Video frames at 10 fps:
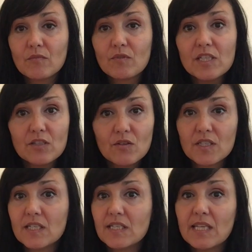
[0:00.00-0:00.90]

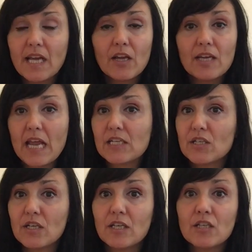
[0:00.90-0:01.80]
resources and
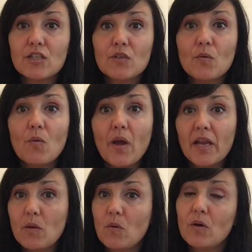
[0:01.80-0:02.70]
connection to
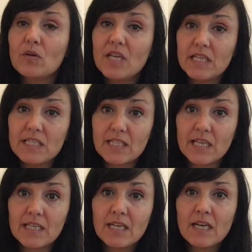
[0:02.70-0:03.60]
anyone who needs
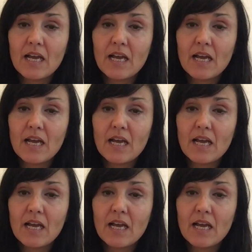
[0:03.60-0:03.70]
it.